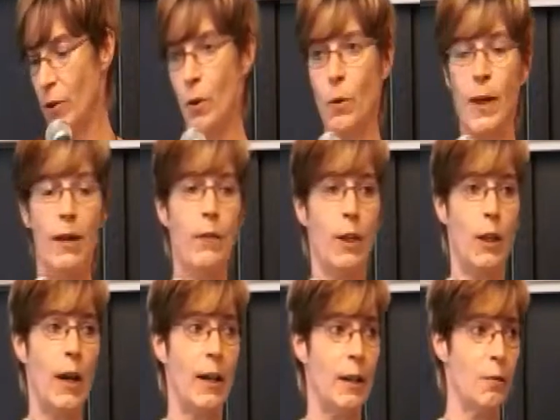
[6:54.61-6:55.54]
So we have a
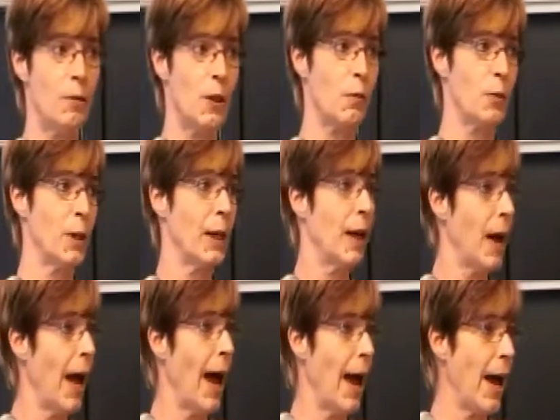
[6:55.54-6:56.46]
lot of different,
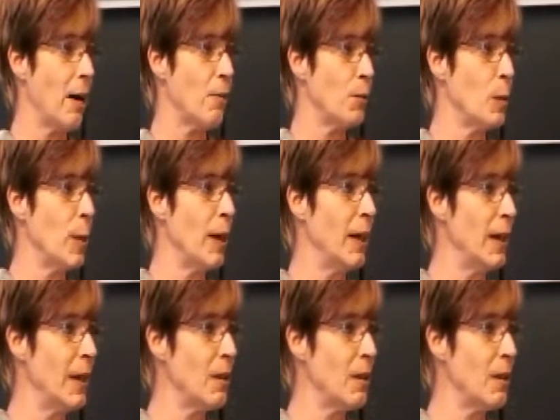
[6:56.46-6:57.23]
everybody